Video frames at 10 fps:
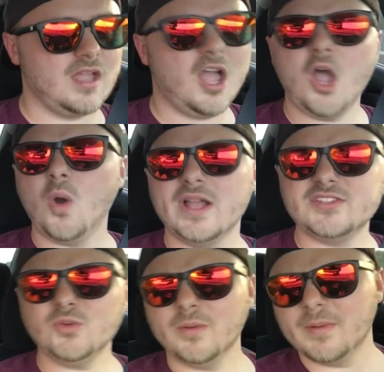Oh, I
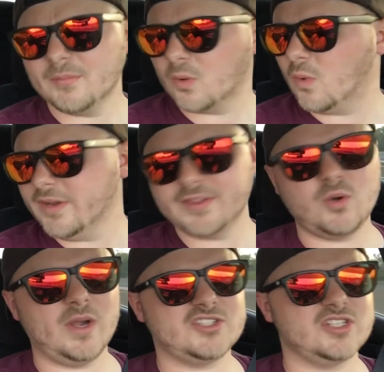do remember one of the
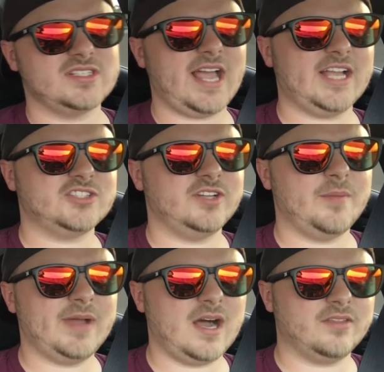questions actually
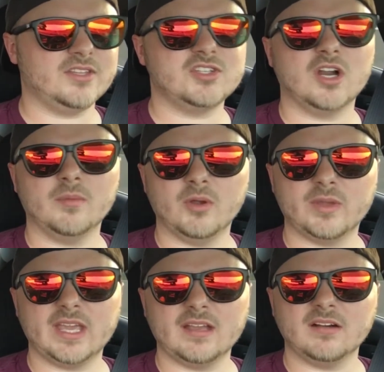about the turbo
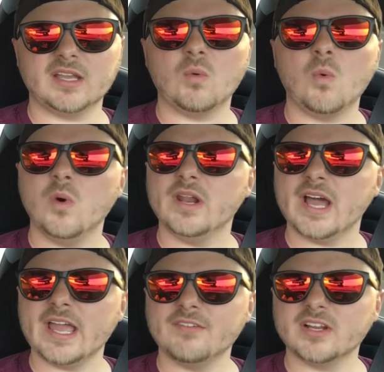kit. Like, would
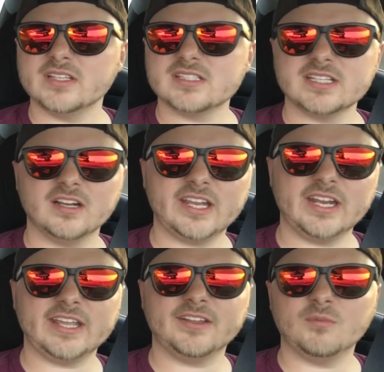I ever consider
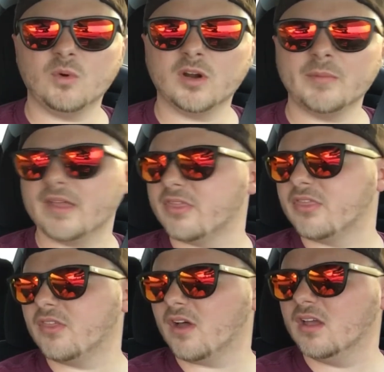getting it? Oh, this guy says
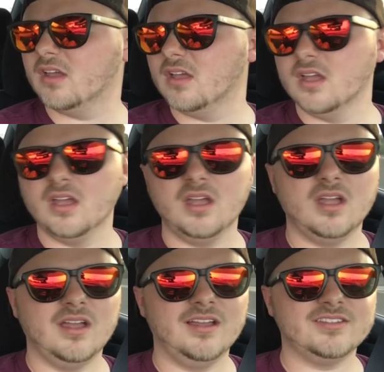turbo swap?
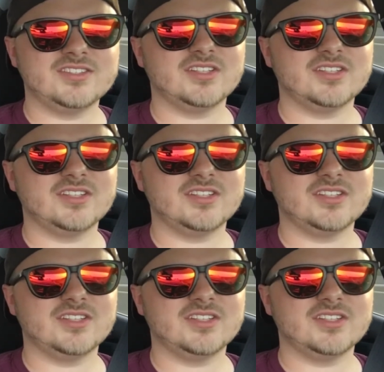Or...